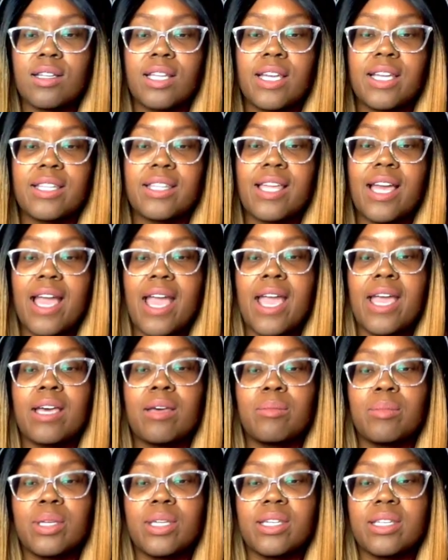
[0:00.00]
like the
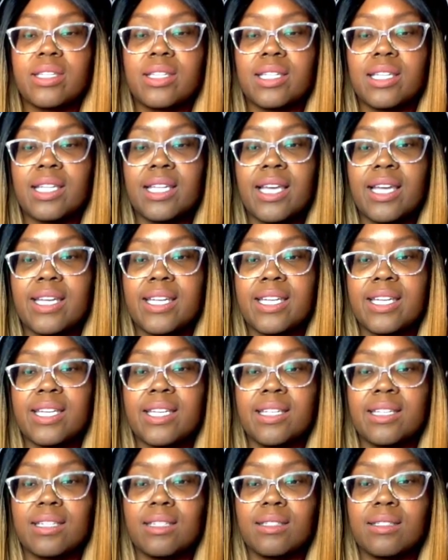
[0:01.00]
ambient
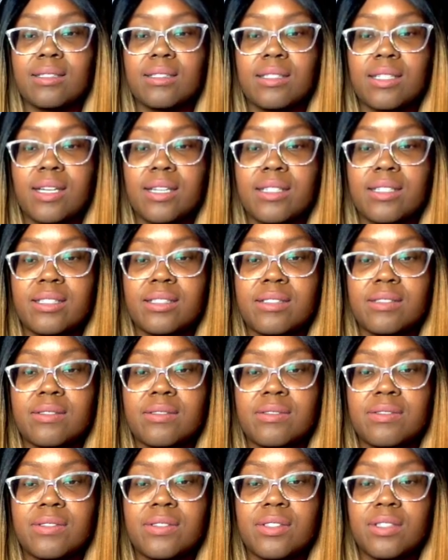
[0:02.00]
lighting kind
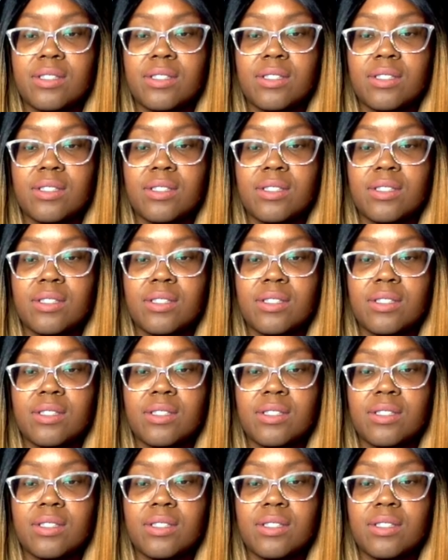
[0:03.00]
of